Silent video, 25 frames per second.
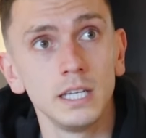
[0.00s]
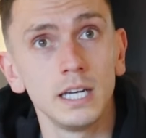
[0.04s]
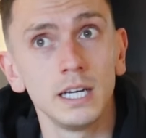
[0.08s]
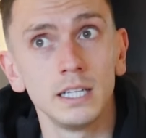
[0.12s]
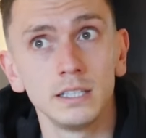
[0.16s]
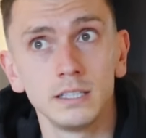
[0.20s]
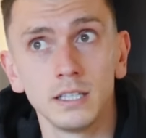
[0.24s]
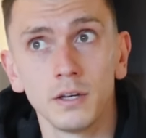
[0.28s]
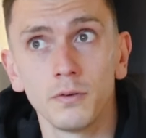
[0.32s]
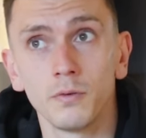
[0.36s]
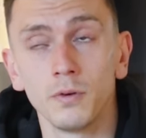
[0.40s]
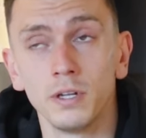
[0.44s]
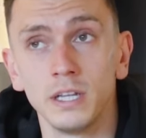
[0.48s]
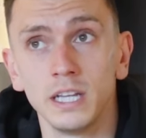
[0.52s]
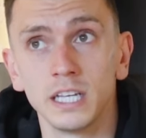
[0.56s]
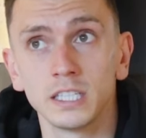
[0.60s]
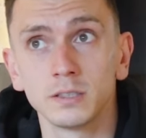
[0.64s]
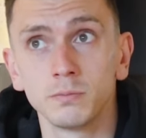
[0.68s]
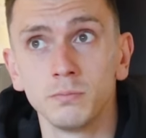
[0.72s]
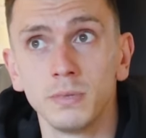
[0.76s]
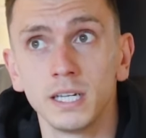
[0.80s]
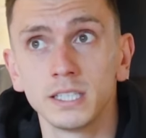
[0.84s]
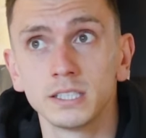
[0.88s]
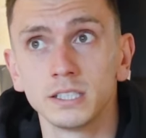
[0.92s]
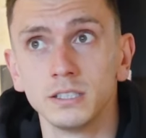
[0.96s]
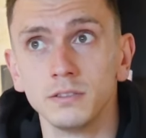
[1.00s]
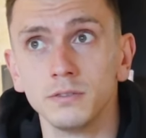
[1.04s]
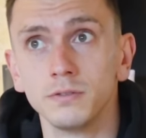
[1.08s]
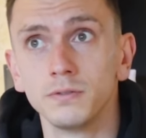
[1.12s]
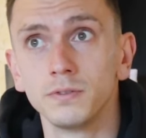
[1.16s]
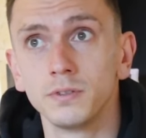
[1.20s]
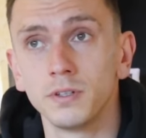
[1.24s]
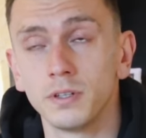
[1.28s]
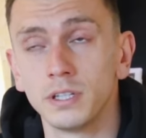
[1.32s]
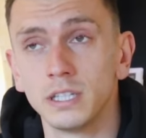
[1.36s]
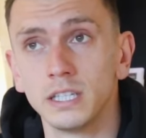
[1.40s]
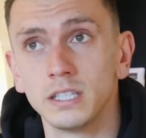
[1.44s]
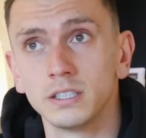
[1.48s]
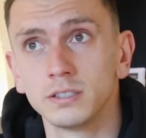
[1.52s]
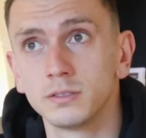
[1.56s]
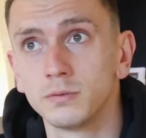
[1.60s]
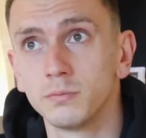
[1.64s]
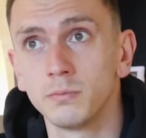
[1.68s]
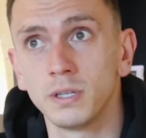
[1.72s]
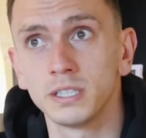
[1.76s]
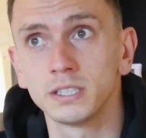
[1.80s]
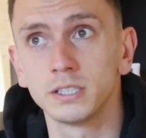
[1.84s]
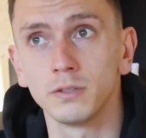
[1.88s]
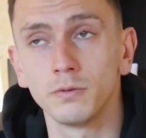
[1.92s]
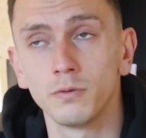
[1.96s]
Yeah, definitely. That's massive. I think that's
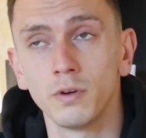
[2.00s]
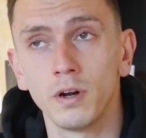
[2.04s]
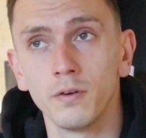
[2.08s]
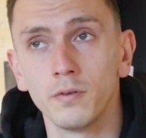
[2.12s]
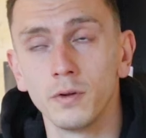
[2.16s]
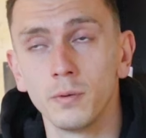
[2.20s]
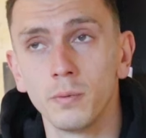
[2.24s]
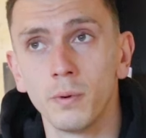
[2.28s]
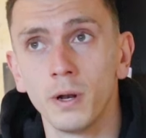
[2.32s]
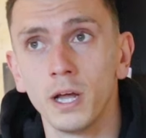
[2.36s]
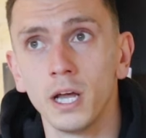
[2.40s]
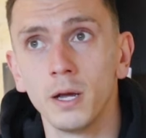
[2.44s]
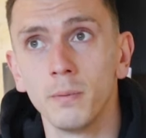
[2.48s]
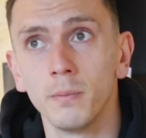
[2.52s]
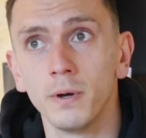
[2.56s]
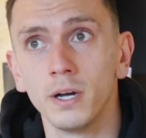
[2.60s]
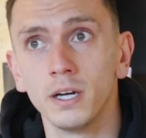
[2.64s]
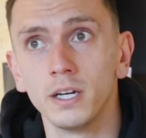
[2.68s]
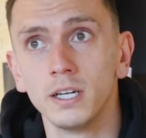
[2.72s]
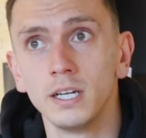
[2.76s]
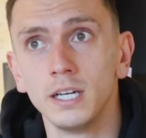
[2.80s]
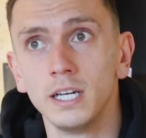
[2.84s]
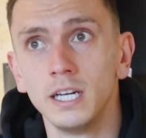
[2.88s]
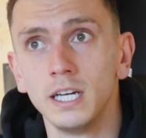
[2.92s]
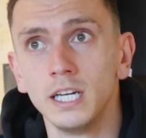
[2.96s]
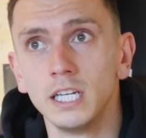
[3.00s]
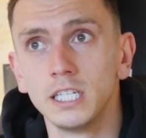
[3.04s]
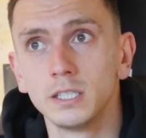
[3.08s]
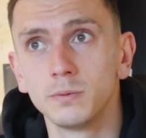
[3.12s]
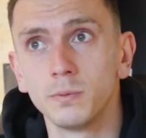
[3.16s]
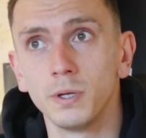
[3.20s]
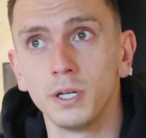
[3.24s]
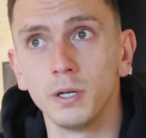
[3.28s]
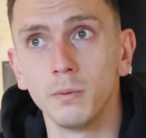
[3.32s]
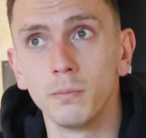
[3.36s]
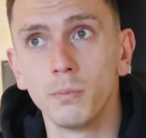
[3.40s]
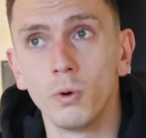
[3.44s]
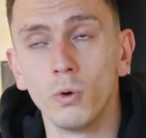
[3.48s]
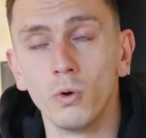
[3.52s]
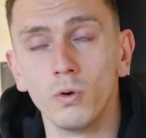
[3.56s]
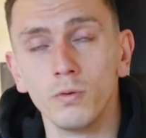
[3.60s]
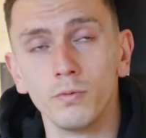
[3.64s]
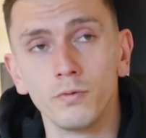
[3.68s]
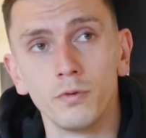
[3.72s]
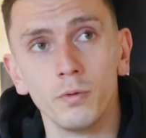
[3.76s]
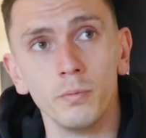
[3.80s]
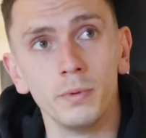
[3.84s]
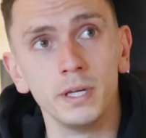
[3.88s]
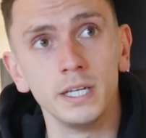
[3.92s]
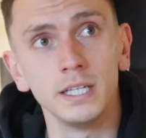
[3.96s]
massive for every player, but it's been
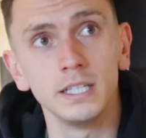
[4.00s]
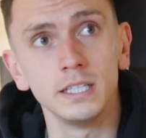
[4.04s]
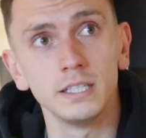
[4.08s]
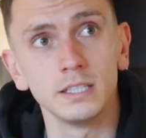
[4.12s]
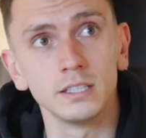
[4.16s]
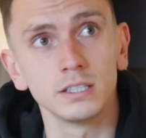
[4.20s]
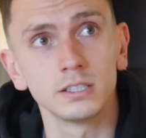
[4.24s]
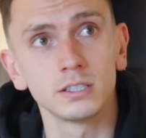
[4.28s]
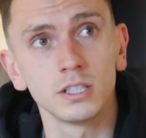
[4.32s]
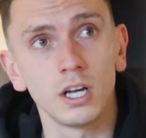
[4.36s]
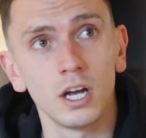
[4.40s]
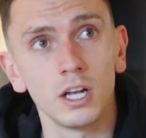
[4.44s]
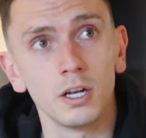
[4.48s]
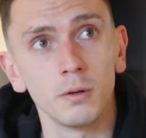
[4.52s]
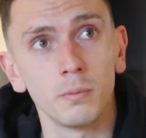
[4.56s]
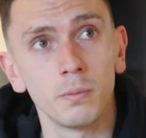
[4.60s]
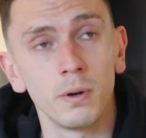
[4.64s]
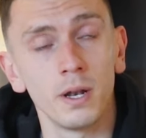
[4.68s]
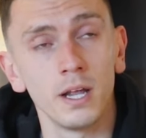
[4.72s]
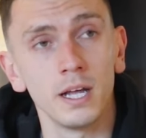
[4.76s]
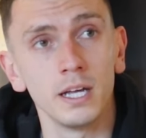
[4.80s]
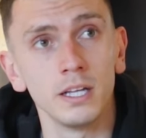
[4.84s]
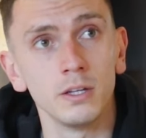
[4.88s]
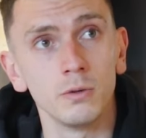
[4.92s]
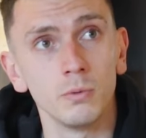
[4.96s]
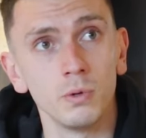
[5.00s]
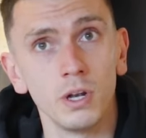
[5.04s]
important for me in the style of play.